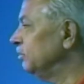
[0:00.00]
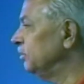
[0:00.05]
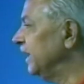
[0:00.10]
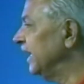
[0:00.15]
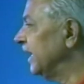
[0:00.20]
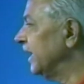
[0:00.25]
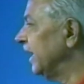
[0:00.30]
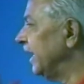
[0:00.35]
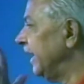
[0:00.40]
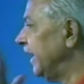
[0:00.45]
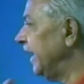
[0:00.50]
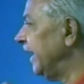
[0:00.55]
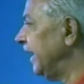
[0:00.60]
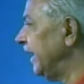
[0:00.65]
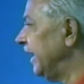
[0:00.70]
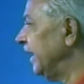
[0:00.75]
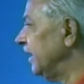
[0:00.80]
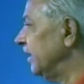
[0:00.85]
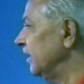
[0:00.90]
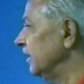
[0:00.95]
Big
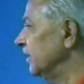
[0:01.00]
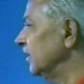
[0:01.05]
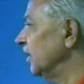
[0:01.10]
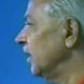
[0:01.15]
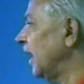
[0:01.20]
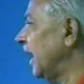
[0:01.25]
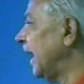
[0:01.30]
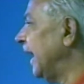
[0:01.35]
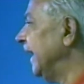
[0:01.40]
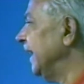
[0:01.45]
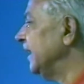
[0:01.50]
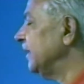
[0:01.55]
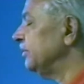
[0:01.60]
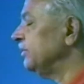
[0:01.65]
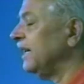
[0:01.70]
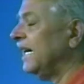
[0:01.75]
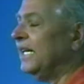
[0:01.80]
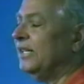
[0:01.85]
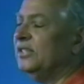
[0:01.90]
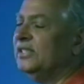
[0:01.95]
head, height
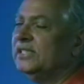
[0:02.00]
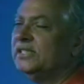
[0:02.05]
five